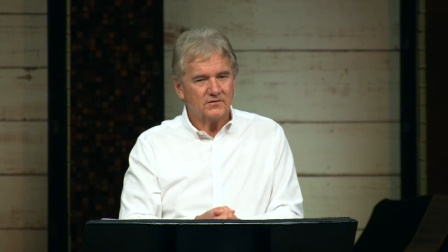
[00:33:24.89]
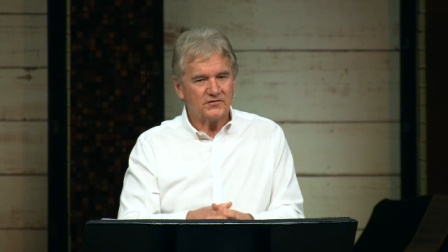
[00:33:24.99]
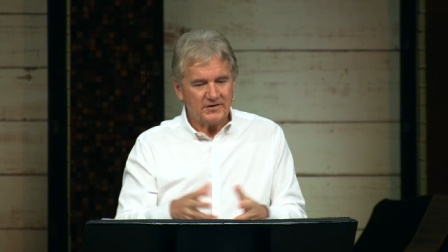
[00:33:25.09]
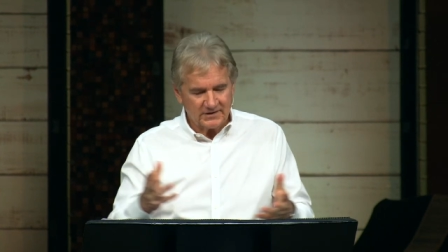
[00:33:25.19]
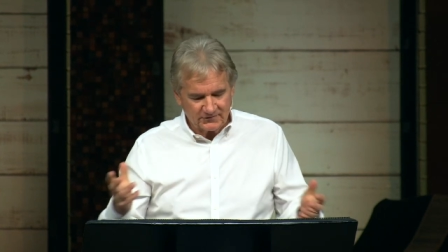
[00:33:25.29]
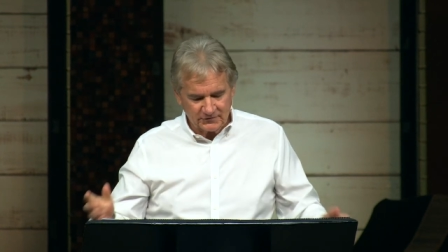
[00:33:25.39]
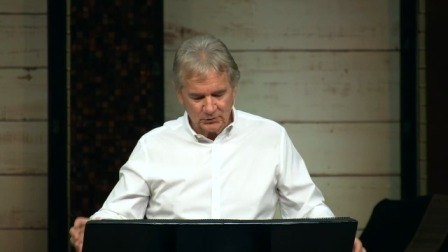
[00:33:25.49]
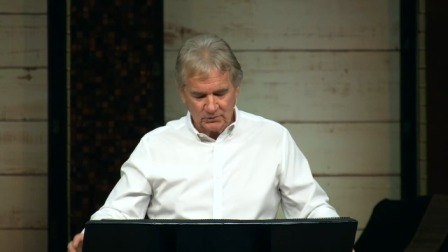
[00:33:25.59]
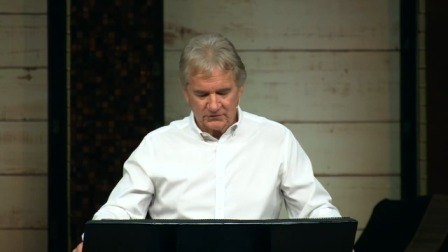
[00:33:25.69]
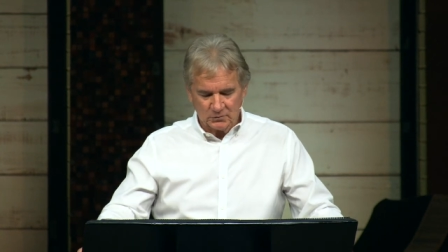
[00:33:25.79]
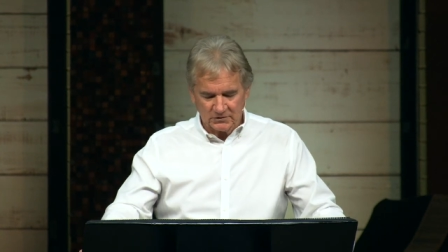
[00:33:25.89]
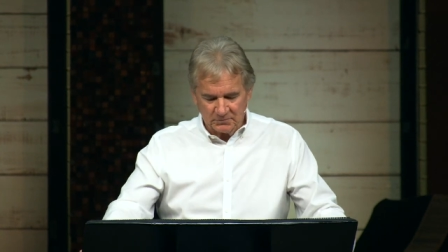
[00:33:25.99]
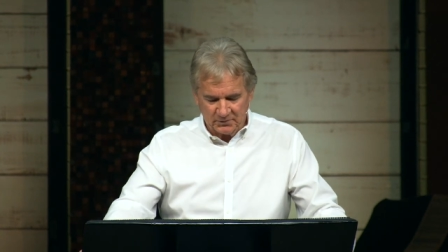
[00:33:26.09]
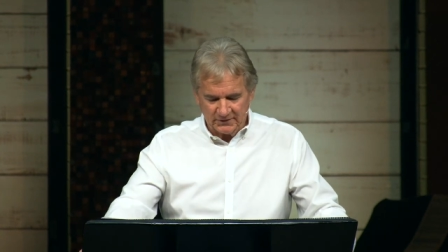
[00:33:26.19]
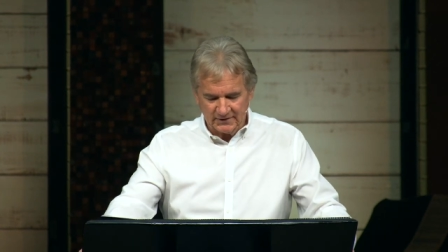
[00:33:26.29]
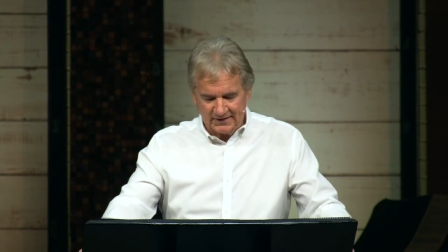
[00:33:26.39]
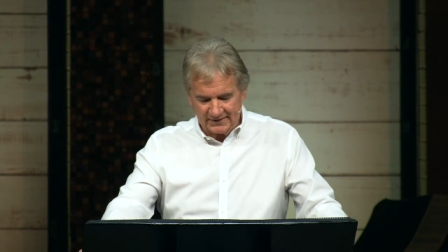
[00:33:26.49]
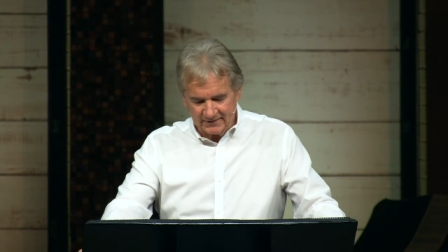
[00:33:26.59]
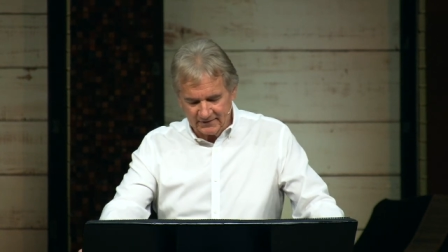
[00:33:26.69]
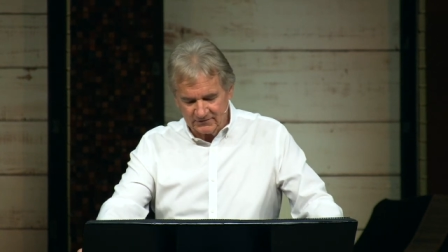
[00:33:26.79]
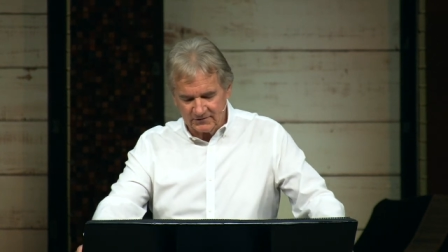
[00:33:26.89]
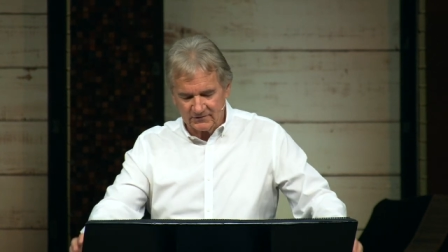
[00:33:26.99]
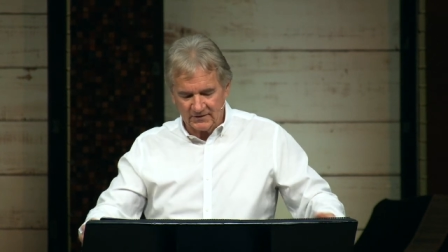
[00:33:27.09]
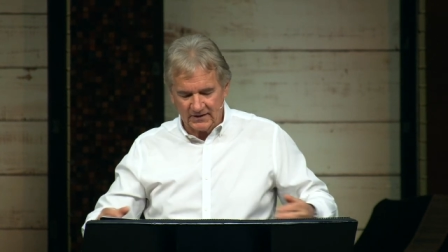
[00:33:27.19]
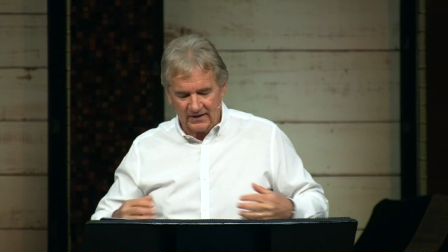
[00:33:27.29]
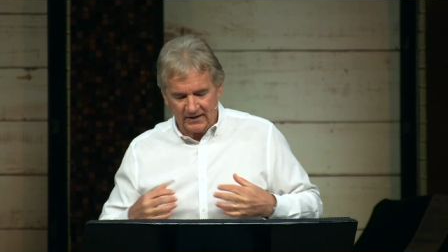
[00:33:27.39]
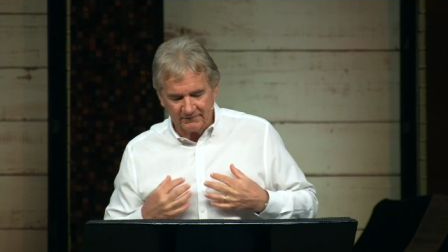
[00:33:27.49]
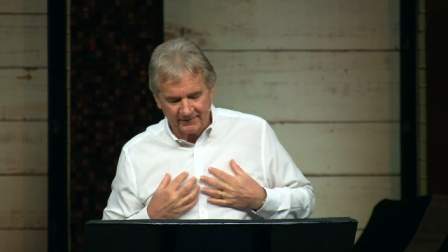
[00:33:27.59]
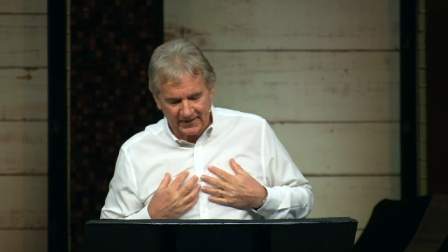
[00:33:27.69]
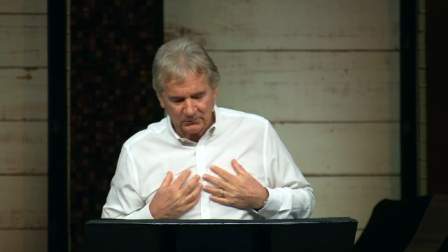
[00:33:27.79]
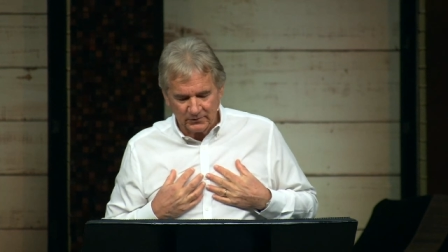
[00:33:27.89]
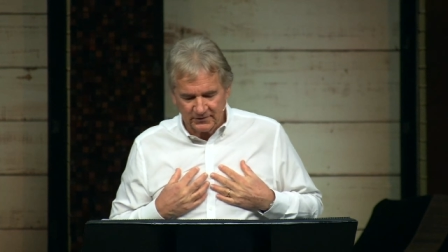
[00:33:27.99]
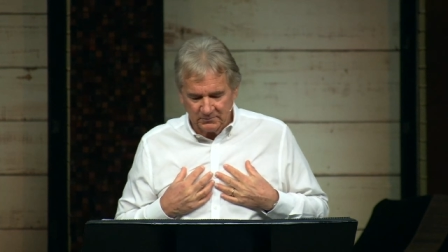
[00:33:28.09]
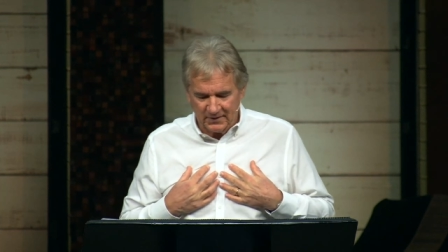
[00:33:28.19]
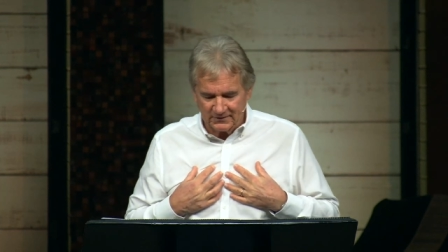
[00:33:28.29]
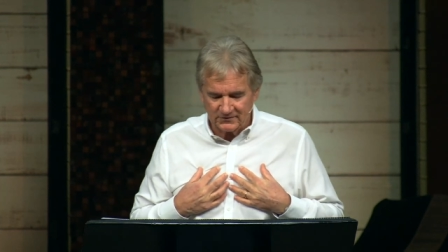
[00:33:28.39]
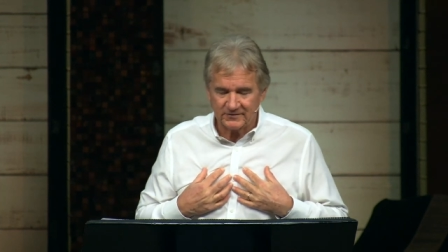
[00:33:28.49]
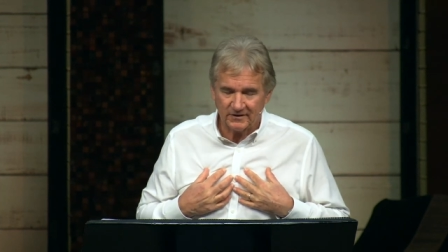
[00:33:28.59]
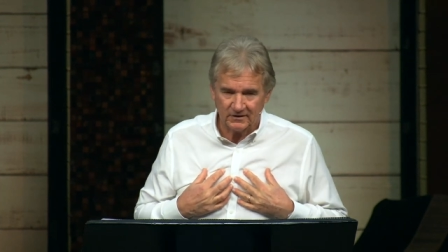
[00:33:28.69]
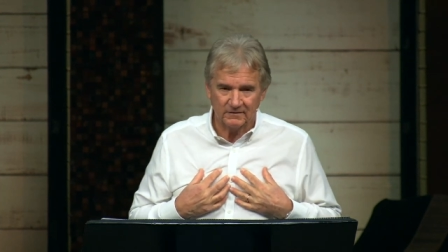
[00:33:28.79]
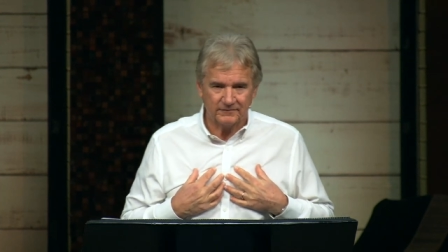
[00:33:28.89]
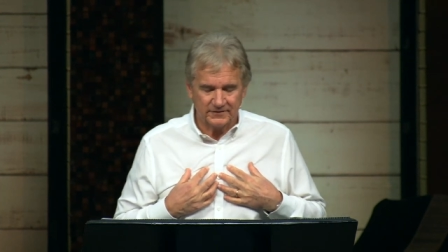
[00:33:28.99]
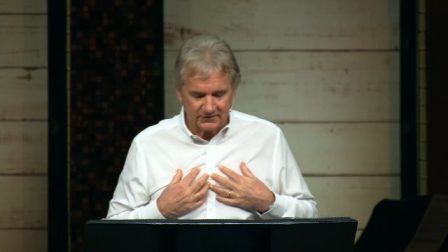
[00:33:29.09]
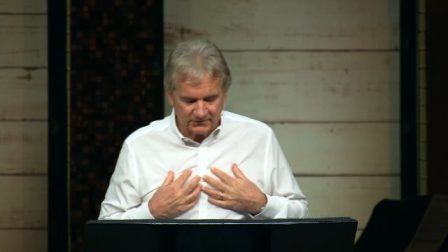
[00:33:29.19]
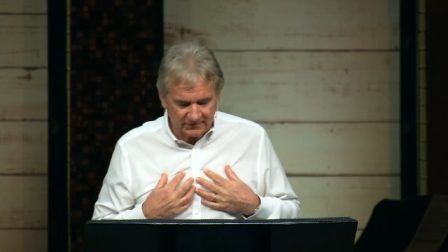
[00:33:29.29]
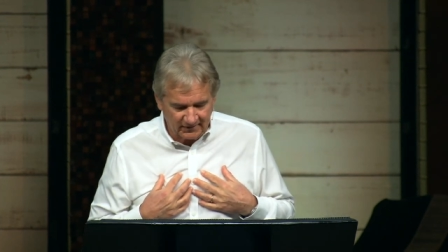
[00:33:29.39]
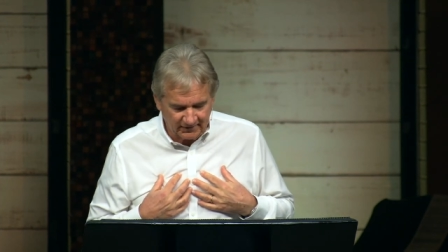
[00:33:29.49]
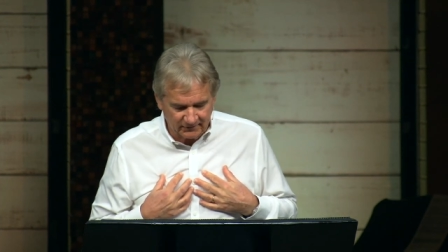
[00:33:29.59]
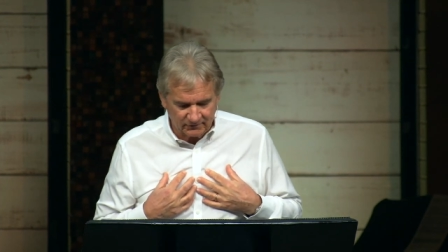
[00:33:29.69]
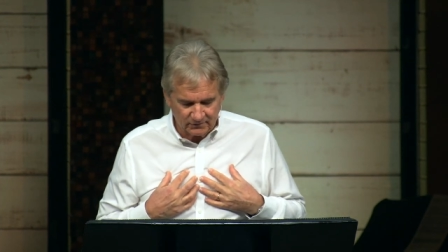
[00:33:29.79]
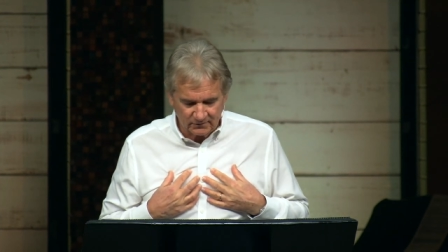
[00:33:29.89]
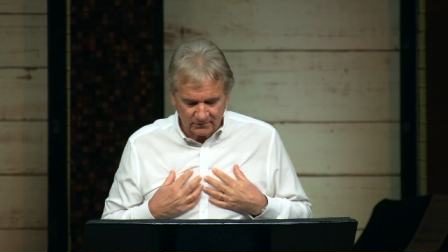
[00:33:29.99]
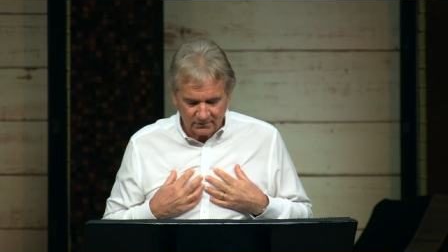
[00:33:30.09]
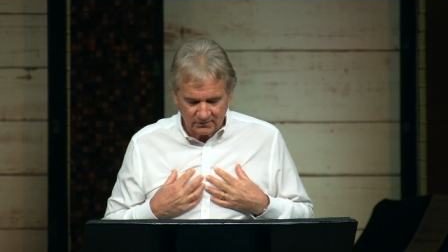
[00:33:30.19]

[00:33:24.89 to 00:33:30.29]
C.S. Lewis once put it like this He said, I, find within myself a desire